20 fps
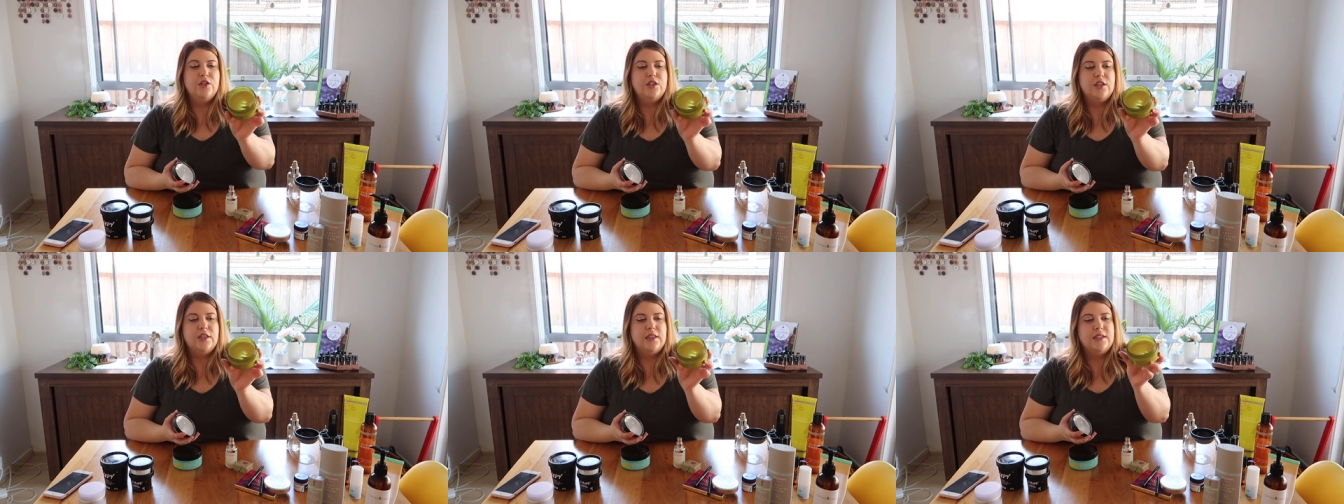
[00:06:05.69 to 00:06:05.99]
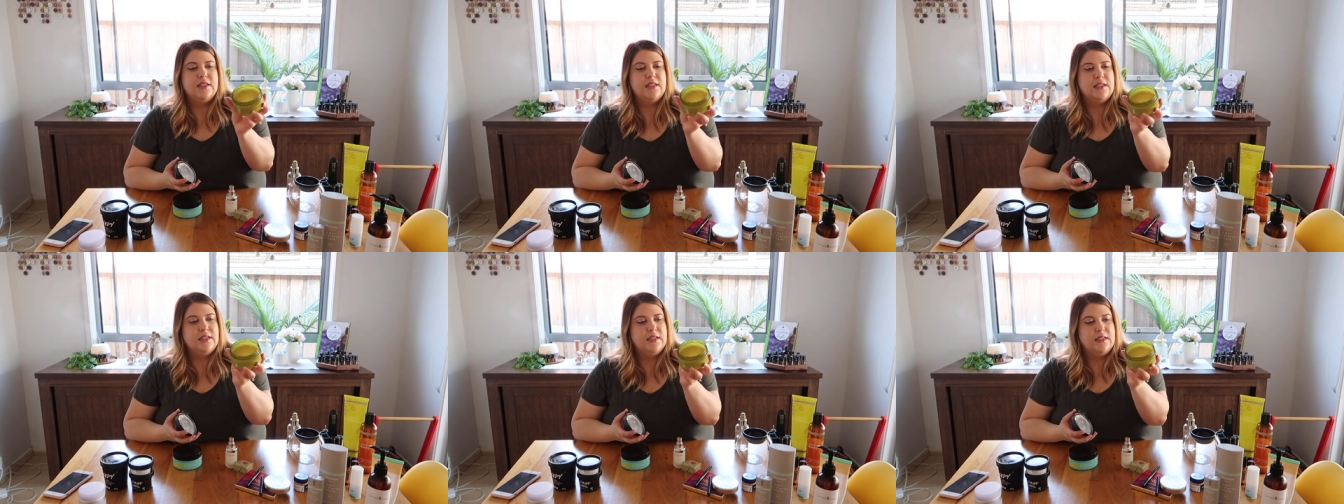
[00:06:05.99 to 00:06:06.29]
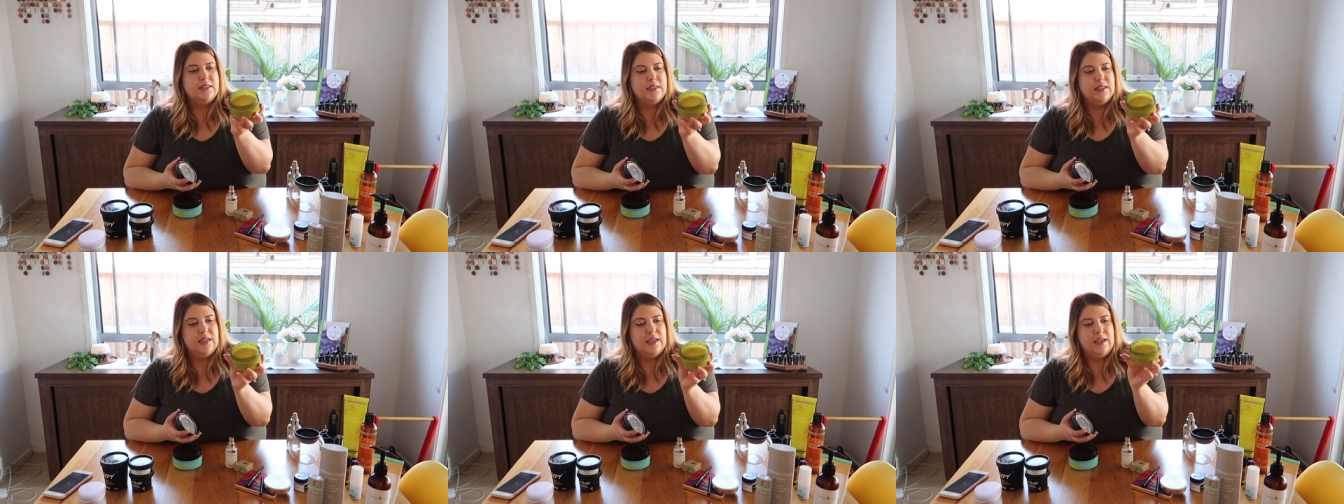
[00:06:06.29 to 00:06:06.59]
So this
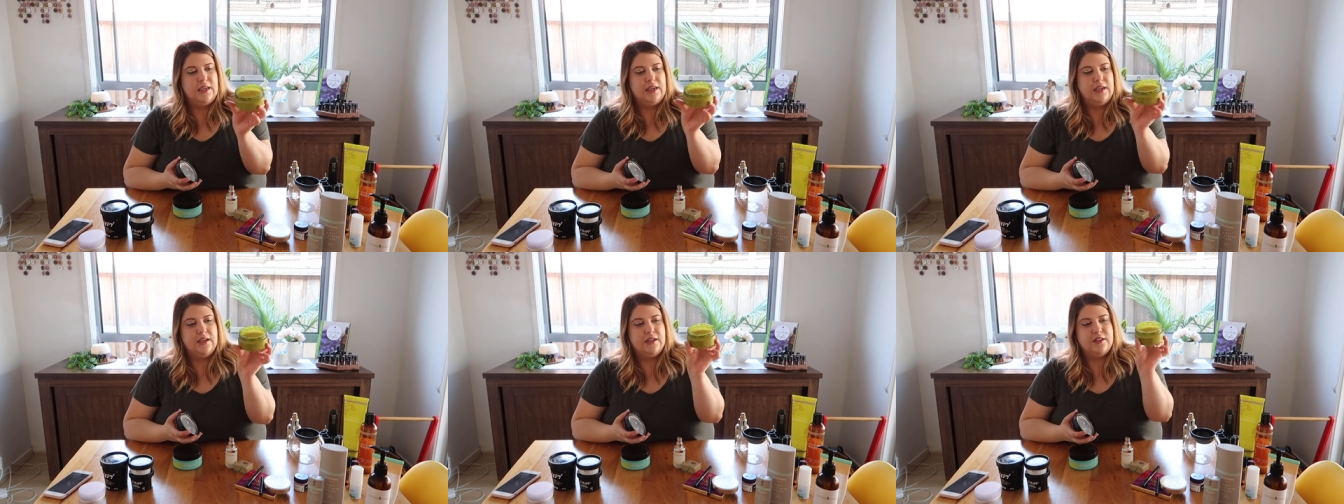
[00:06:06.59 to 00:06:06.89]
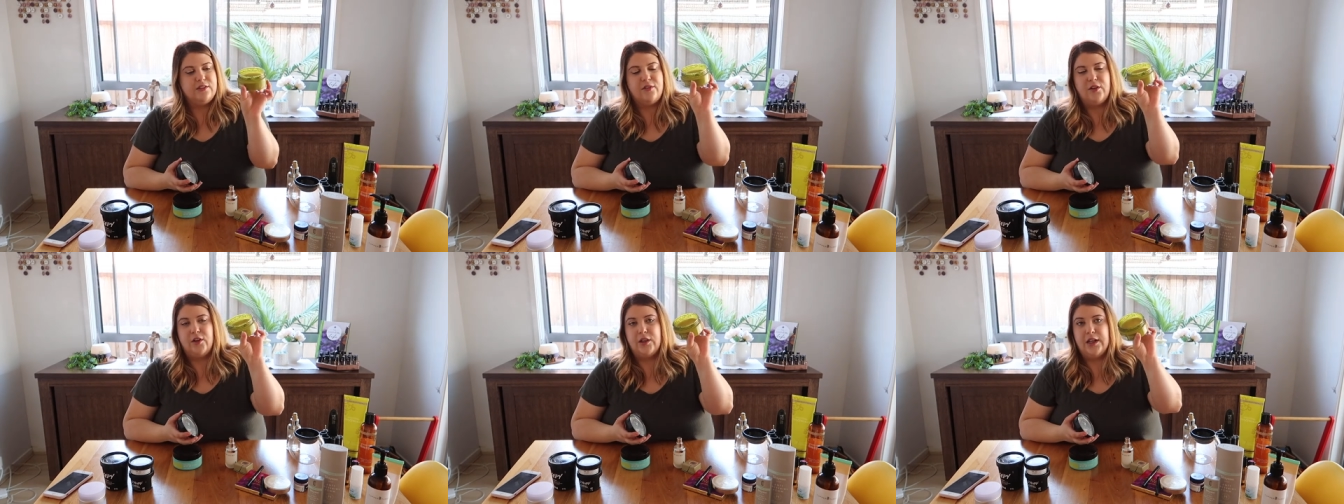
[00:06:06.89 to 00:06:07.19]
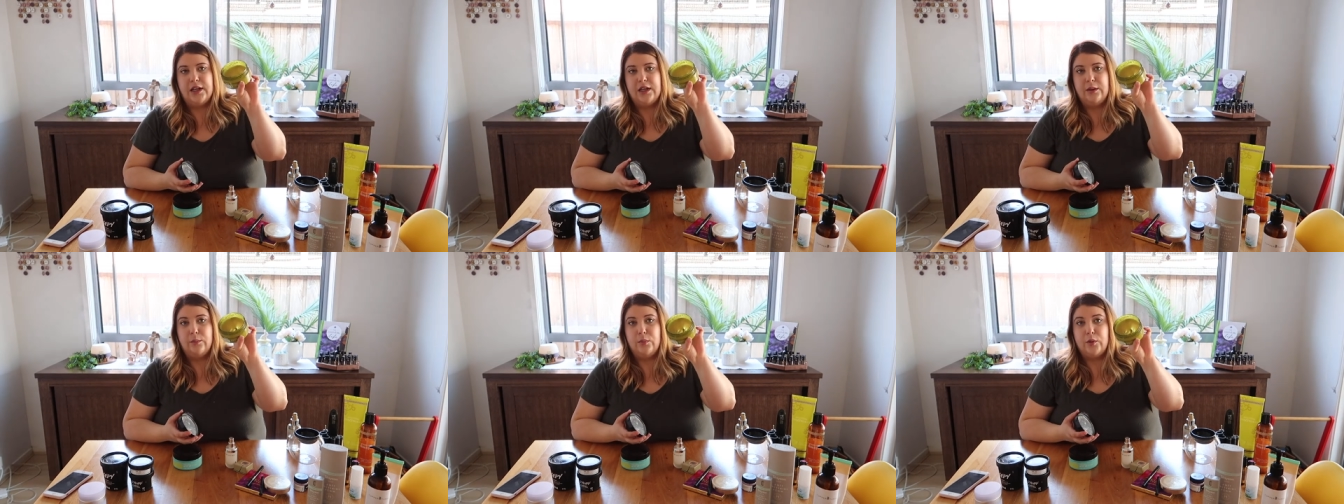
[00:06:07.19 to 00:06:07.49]
is the
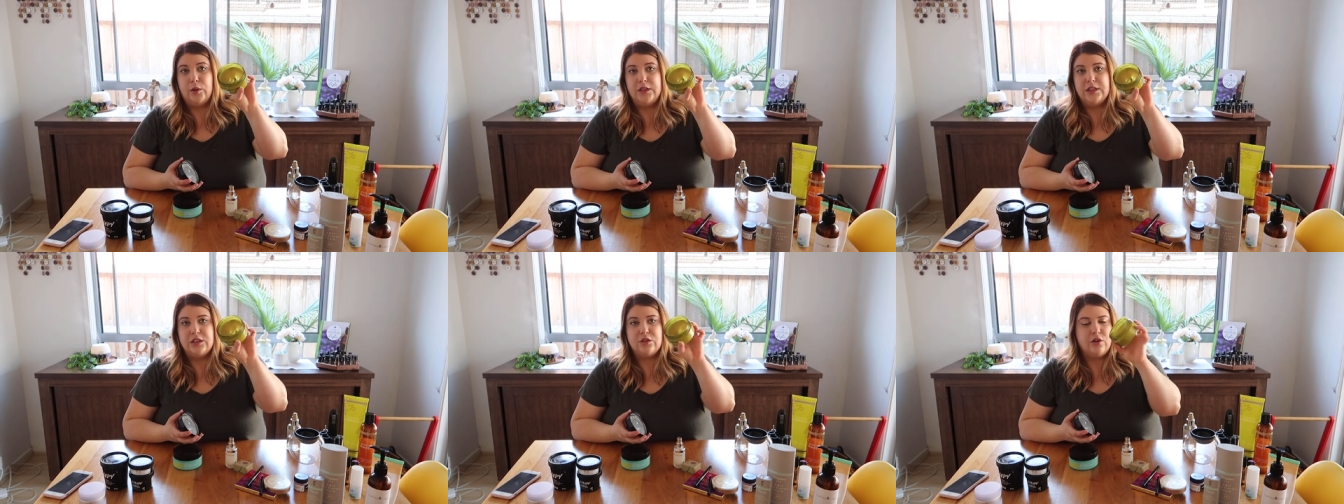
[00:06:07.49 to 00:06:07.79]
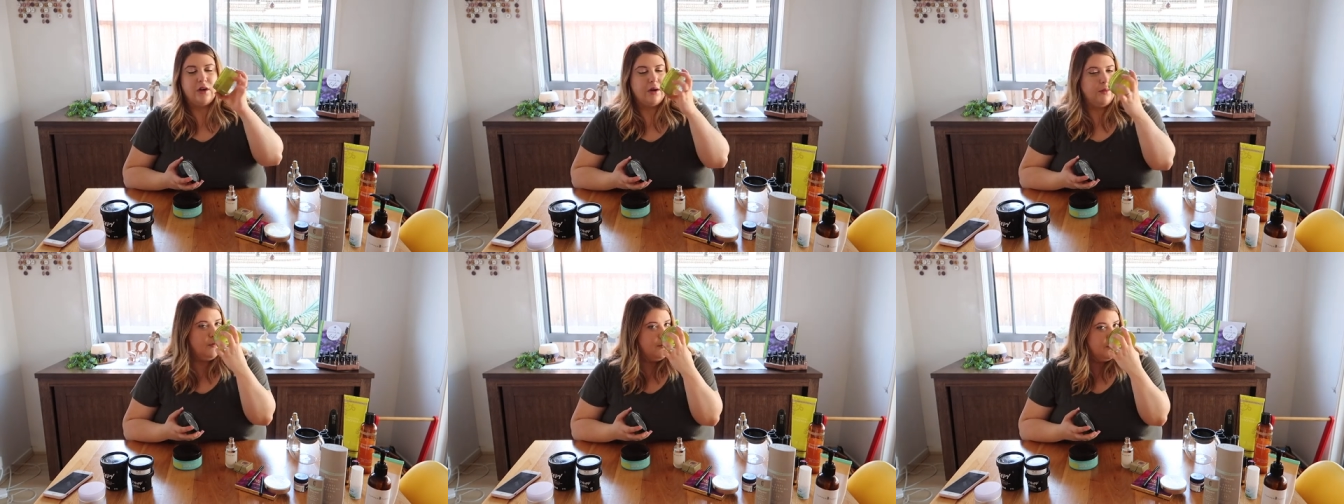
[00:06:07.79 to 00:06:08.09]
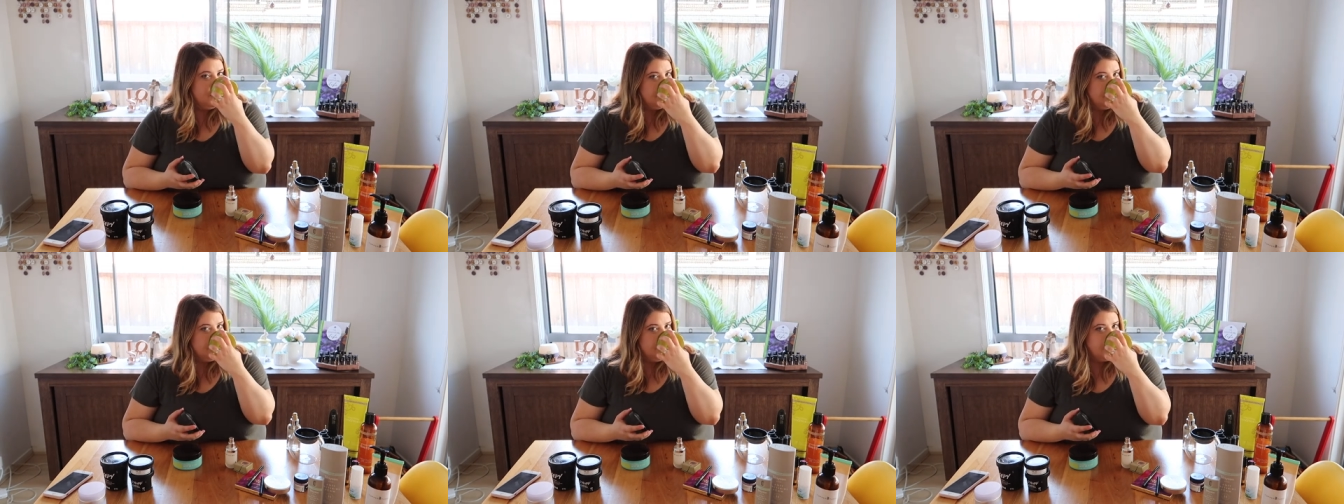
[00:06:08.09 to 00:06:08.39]
exfoliating body
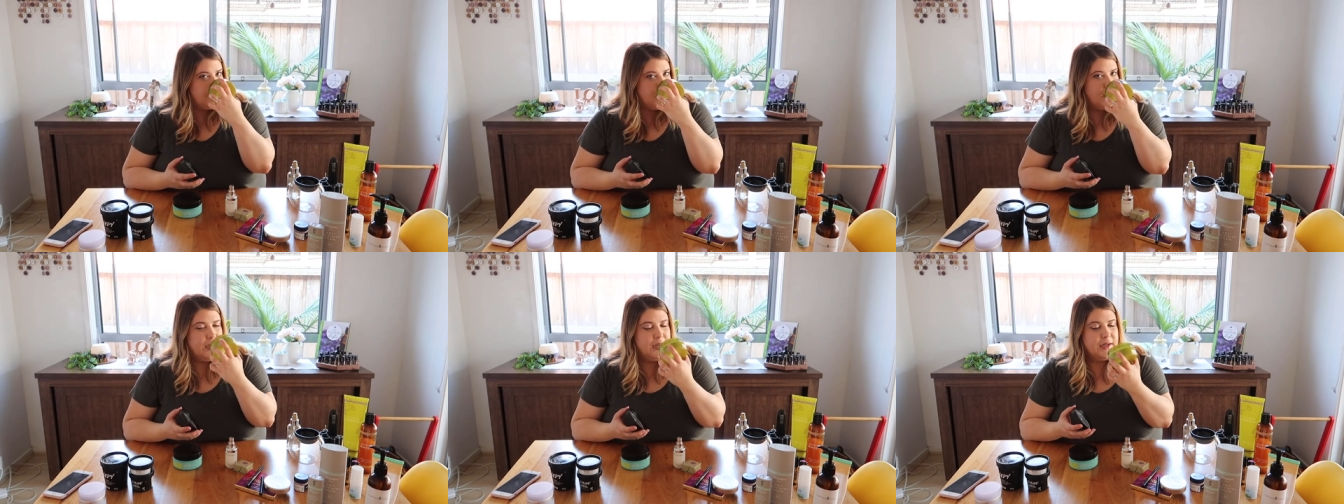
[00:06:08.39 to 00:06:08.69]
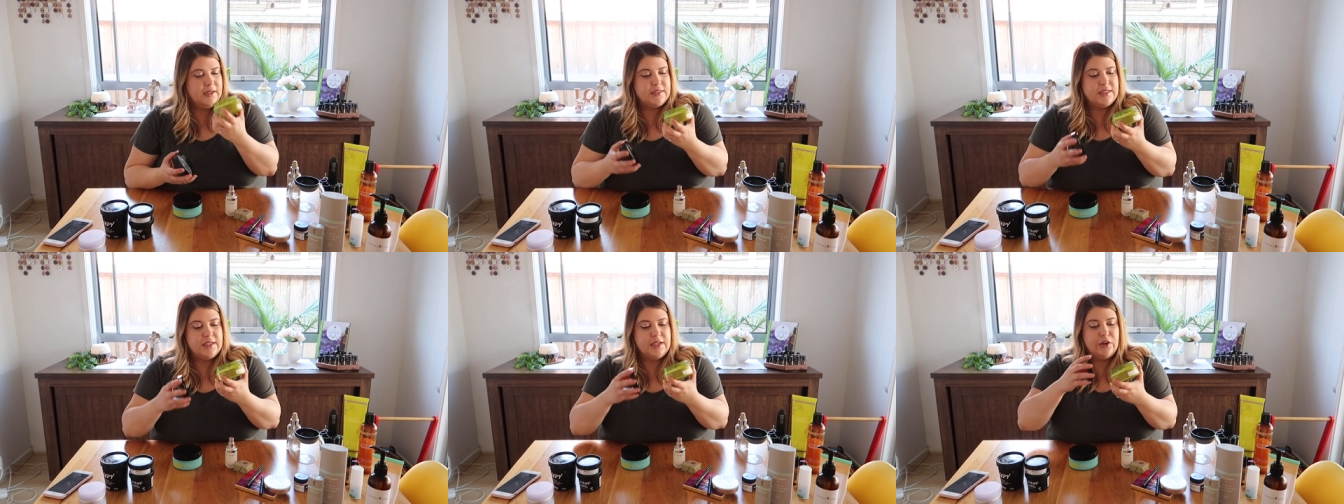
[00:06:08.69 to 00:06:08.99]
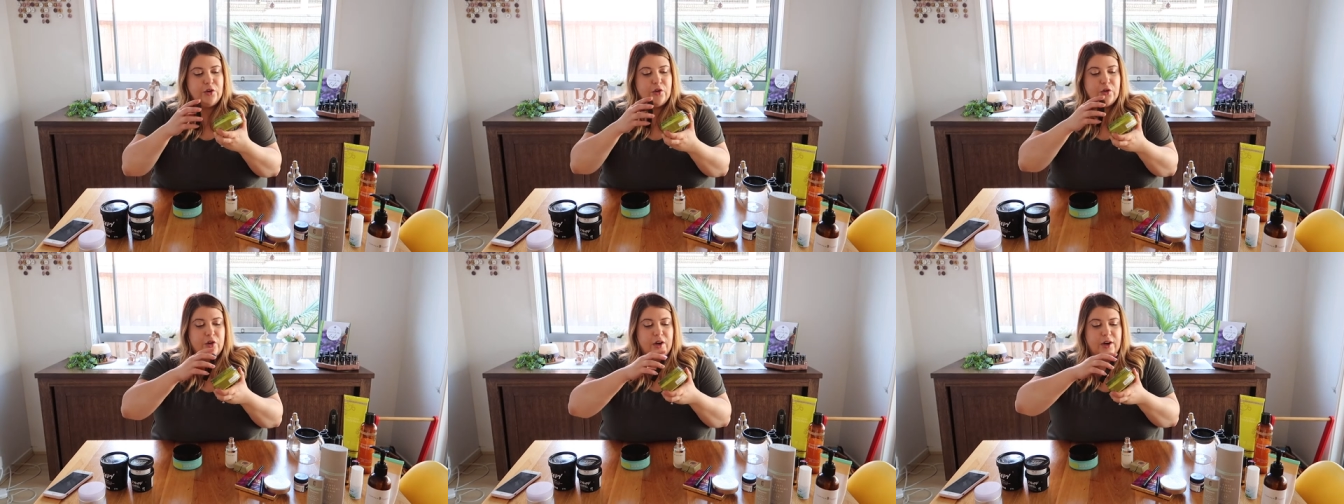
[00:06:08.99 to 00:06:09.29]
scrub, and it's
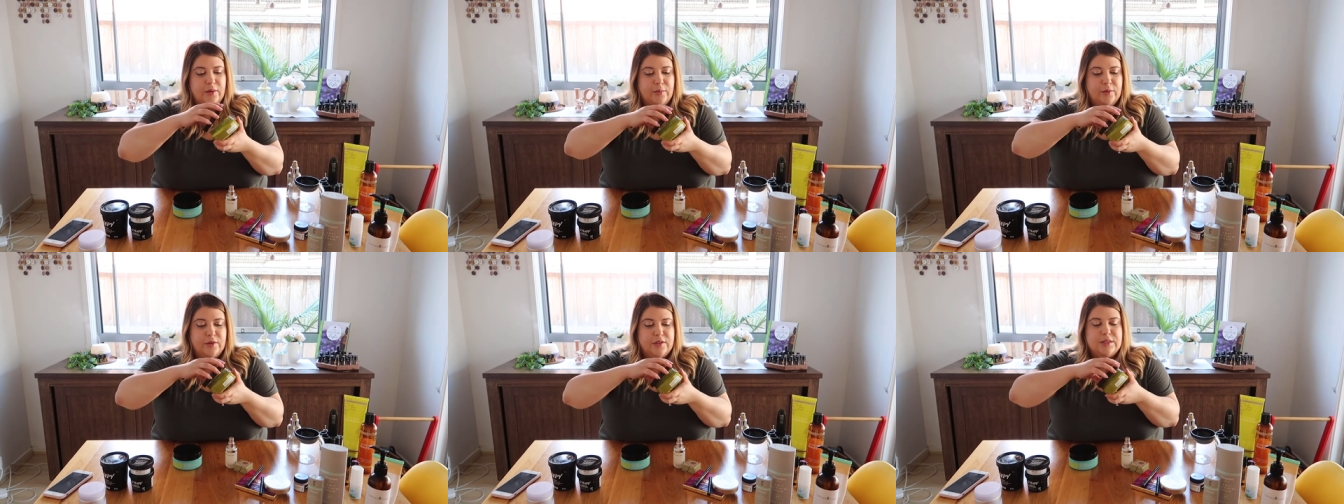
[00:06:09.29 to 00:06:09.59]
incredible.